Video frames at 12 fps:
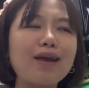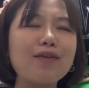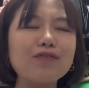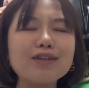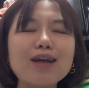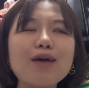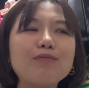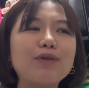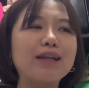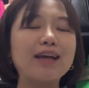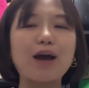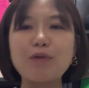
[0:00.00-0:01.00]
Every time
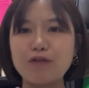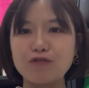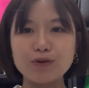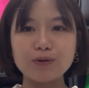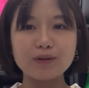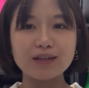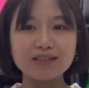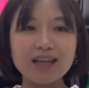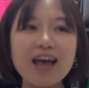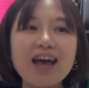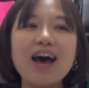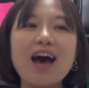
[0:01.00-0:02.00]
when they come up with new things,
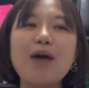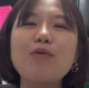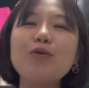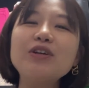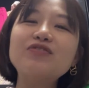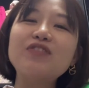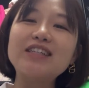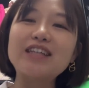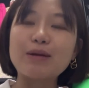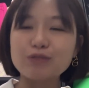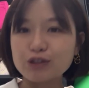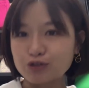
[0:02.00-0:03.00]
I'm always very
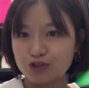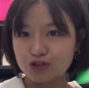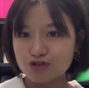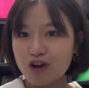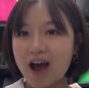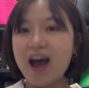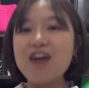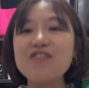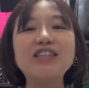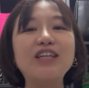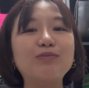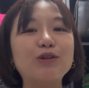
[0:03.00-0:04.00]
tempted to try,
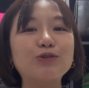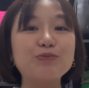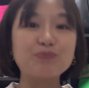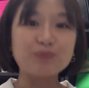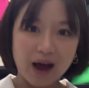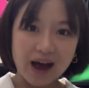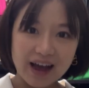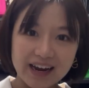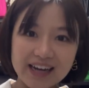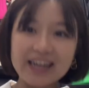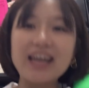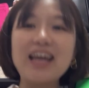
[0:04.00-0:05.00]
very tempted to
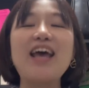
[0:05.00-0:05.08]
buy.